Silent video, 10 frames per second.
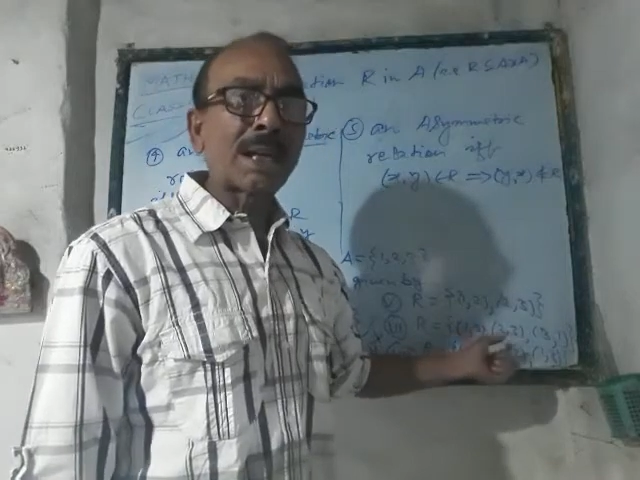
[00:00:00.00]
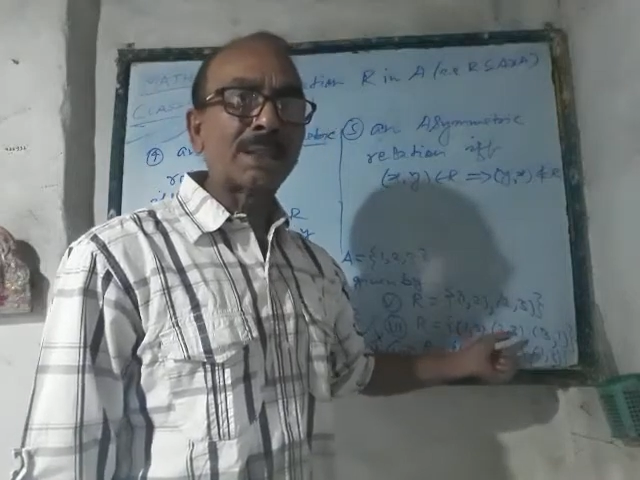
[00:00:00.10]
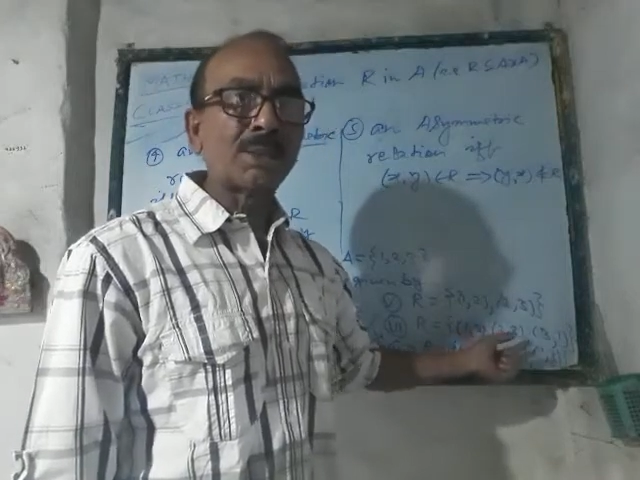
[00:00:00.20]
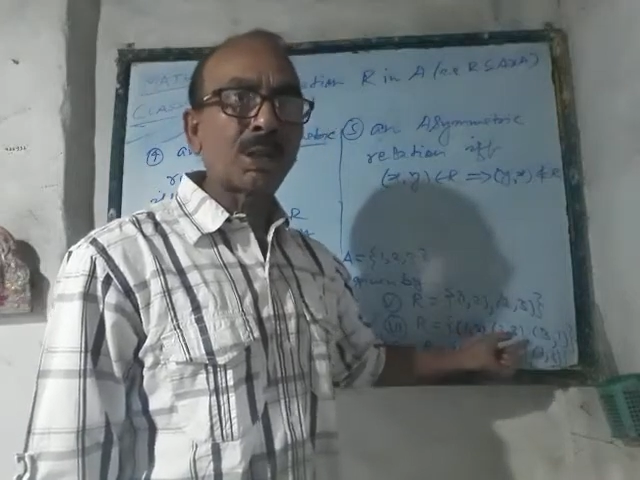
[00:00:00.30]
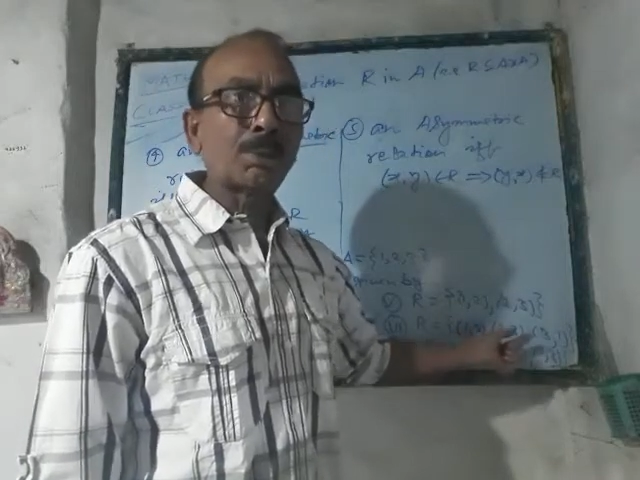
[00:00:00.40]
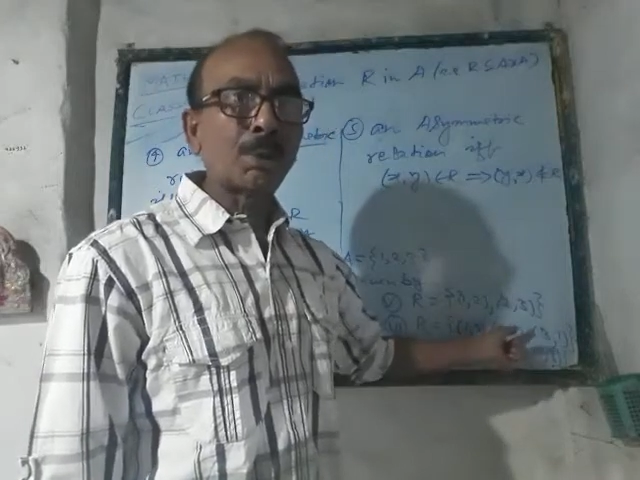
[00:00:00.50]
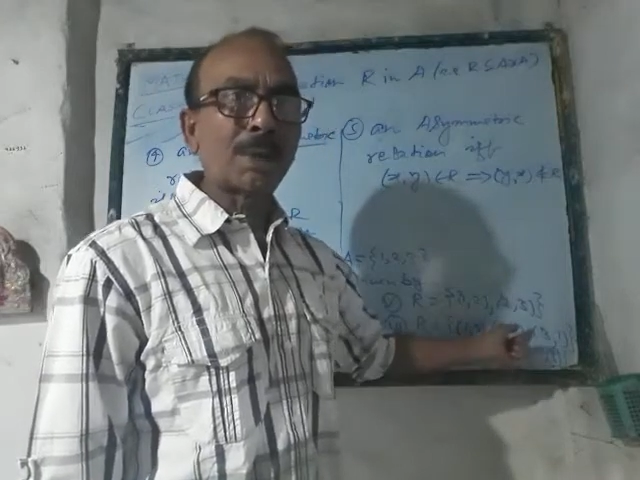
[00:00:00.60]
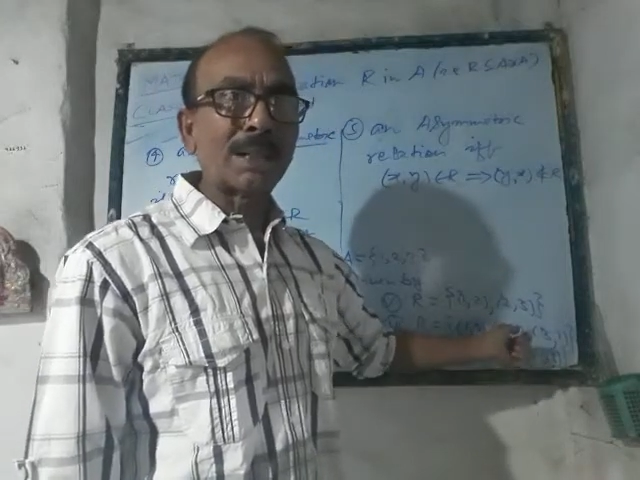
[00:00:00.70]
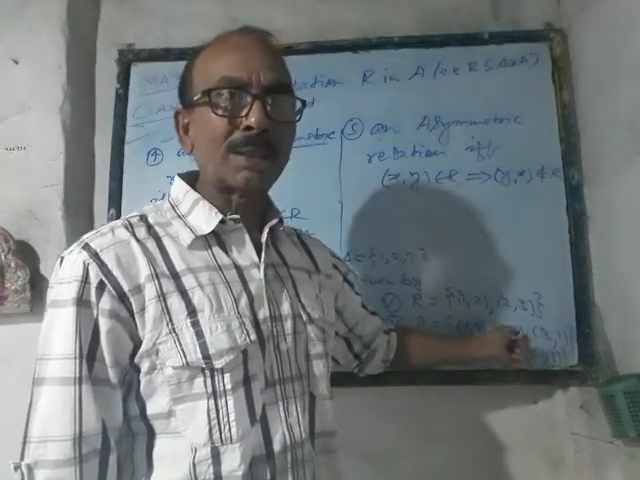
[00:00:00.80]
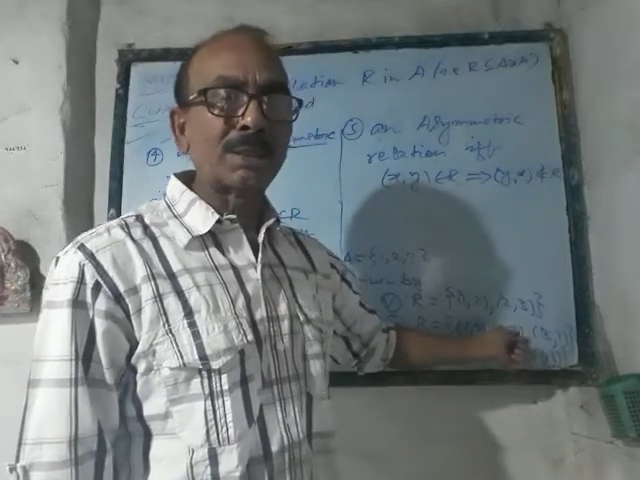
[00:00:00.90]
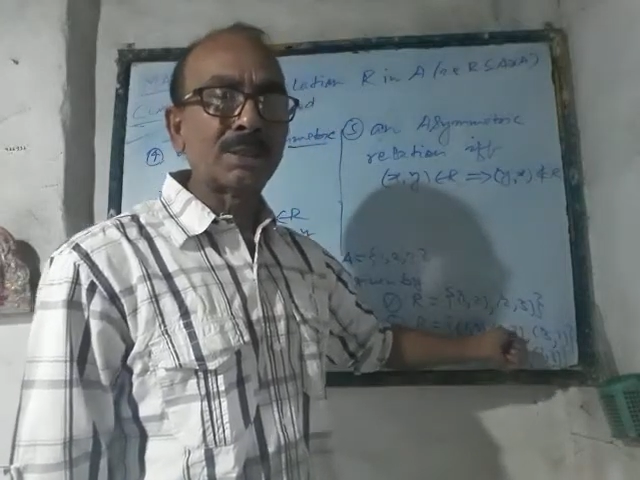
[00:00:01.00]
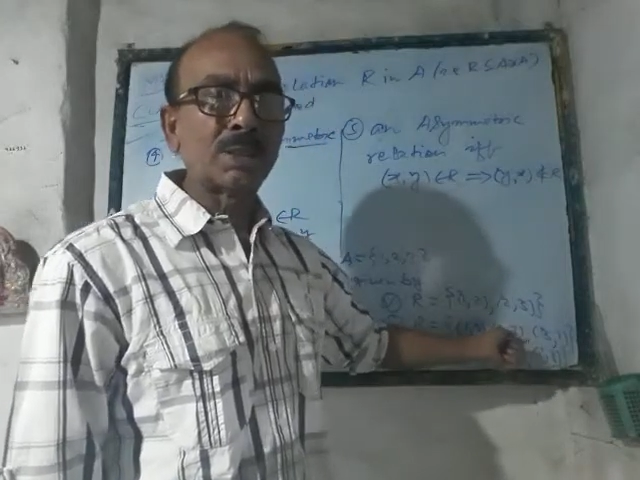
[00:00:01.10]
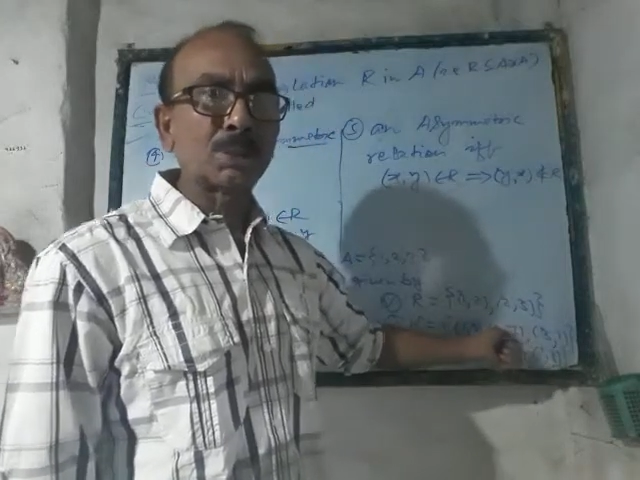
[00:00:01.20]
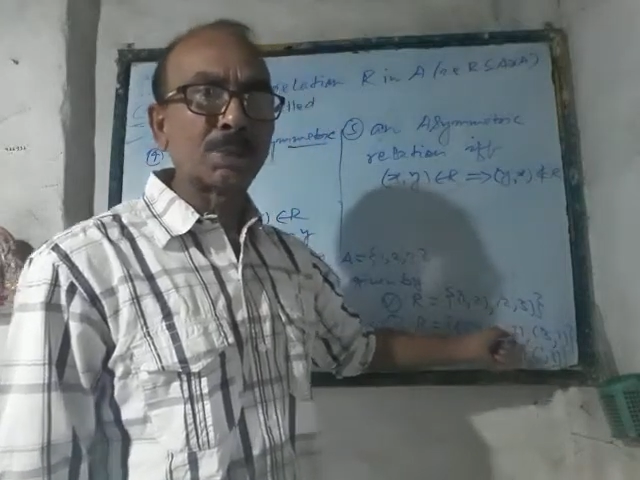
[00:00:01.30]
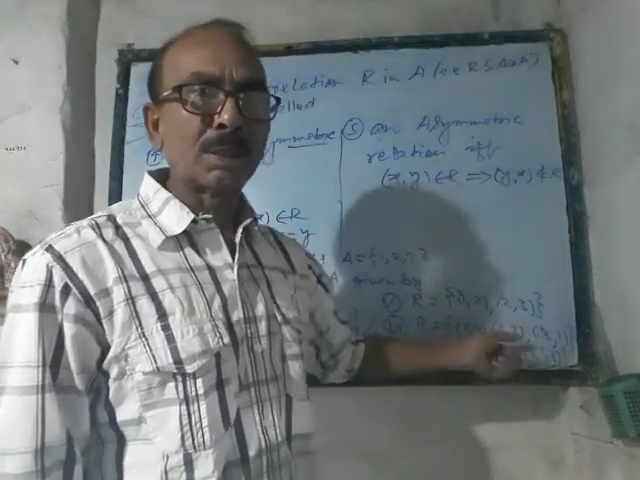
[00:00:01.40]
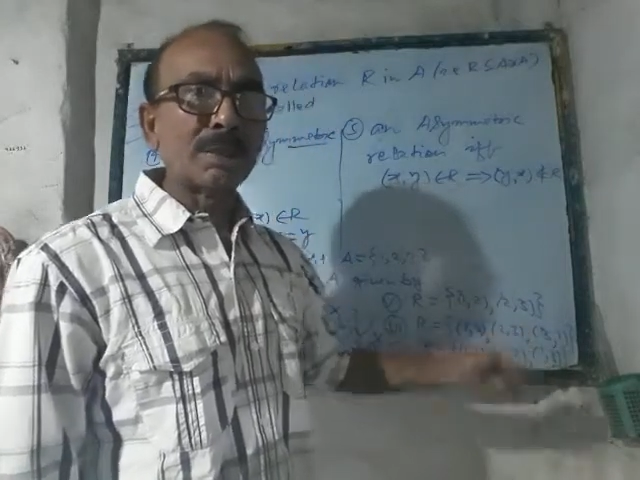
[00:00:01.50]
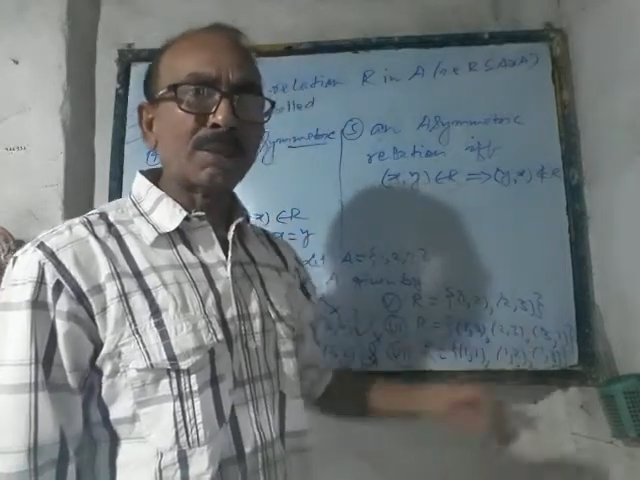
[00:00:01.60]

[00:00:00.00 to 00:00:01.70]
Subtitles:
are not provided in this one.